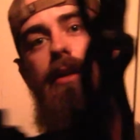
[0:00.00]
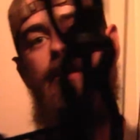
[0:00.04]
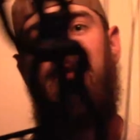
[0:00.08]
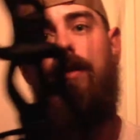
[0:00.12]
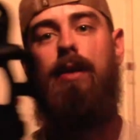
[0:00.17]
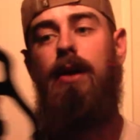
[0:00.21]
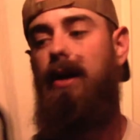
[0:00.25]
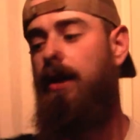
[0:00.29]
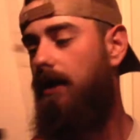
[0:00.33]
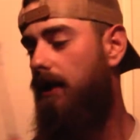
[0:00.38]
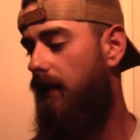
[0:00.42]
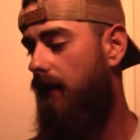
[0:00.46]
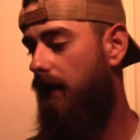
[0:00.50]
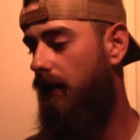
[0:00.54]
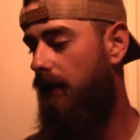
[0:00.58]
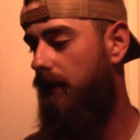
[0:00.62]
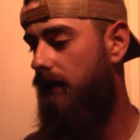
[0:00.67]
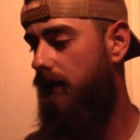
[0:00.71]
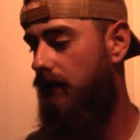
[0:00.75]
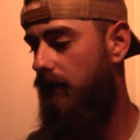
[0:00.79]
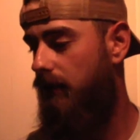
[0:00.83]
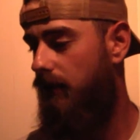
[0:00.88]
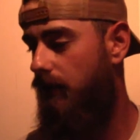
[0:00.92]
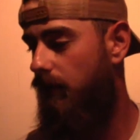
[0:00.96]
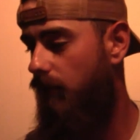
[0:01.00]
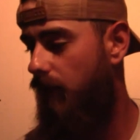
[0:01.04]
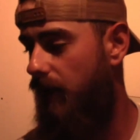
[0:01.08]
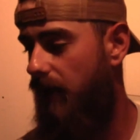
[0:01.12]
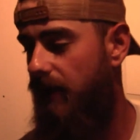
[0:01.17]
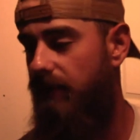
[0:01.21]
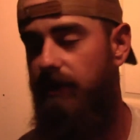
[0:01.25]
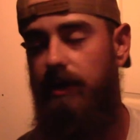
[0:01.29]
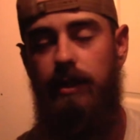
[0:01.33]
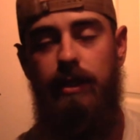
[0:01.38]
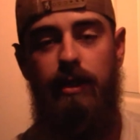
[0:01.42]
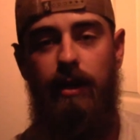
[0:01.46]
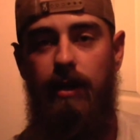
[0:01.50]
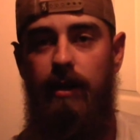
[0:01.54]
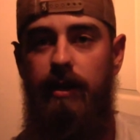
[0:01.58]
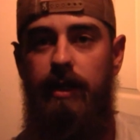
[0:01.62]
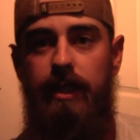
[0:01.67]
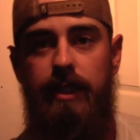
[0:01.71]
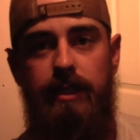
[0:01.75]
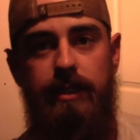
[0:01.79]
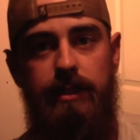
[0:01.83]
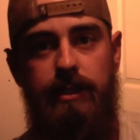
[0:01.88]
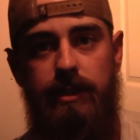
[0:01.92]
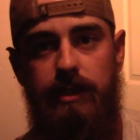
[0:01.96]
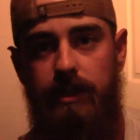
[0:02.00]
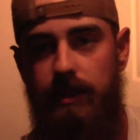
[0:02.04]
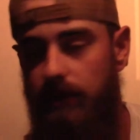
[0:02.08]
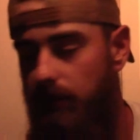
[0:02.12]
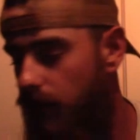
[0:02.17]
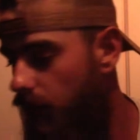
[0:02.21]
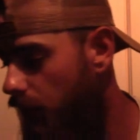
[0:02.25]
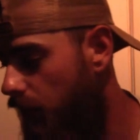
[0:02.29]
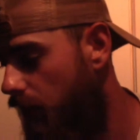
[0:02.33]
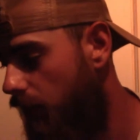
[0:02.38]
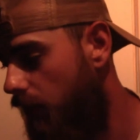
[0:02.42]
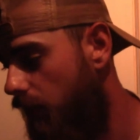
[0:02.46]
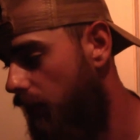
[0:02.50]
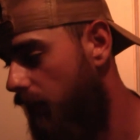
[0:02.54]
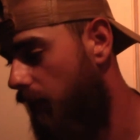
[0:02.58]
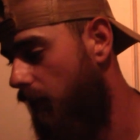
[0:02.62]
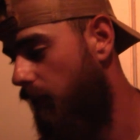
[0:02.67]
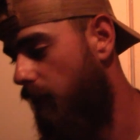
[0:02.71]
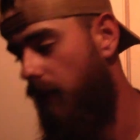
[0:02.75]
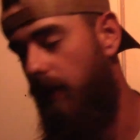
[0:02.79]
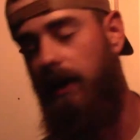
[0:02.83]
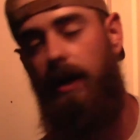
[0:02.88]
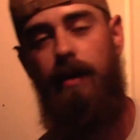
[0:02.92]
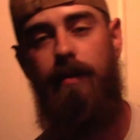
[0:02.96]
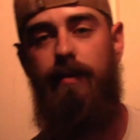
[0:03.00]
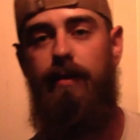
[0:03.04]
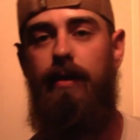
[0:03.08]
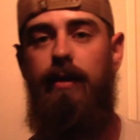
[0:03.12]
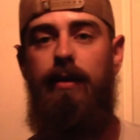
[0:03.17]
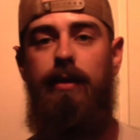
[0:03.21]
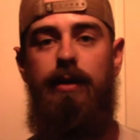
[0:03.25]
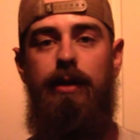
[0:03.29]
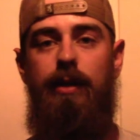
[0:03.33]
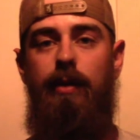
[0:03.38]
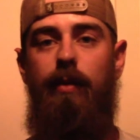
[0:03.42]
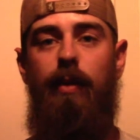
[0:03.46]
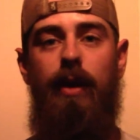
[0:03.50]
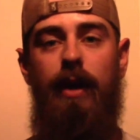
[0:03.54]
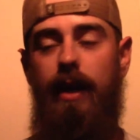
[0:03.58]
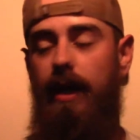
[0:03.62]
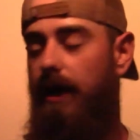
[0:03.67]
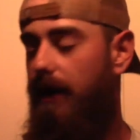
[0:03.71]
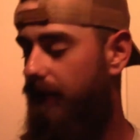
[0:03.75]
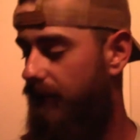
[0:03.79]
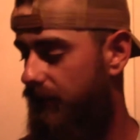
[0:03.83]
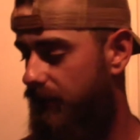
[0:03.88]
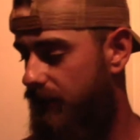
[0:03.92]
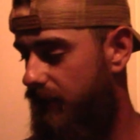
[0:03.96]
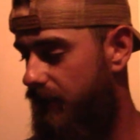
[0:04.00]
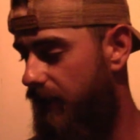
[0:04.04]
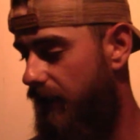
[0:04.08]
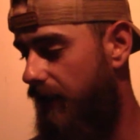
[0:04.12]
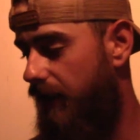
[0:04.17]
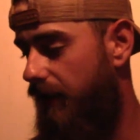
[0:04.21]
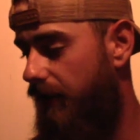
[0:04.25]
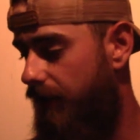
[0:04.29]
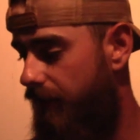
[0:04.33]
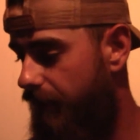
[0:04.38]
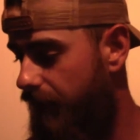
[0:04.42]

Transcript: lock it into whatever yardage or wherever you want to have it set.